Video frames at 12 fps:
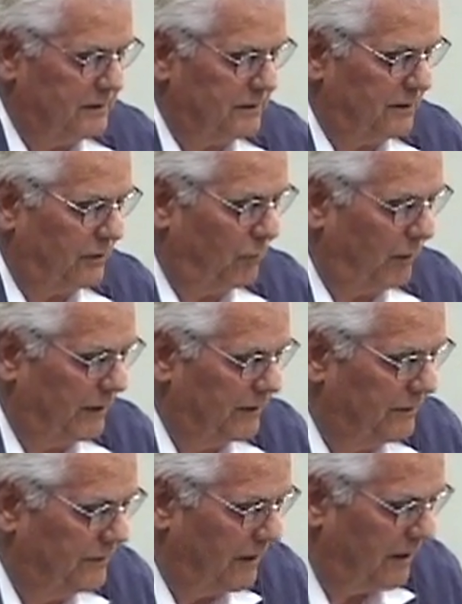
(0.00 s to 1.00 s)
to the
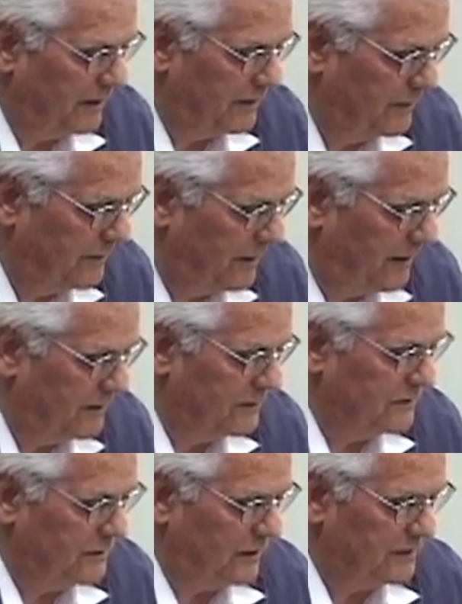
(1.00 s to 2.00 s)
red dotted
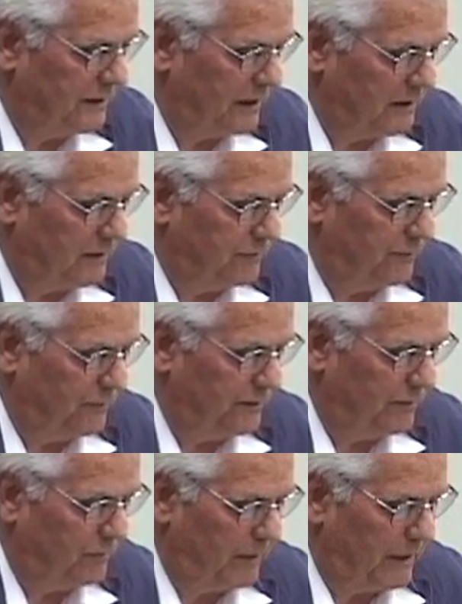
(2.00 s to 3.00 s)
towns on
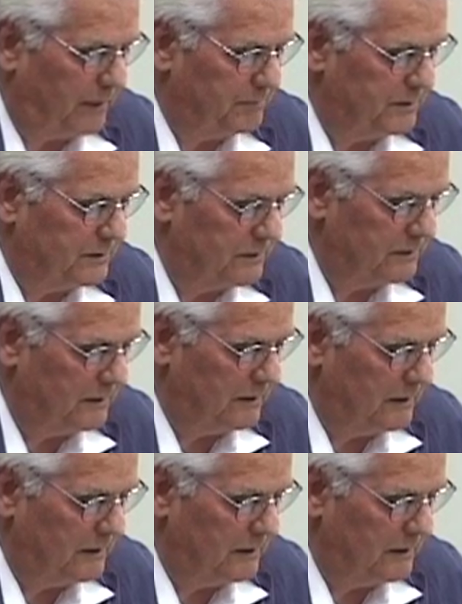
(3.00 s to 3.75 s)
California maps,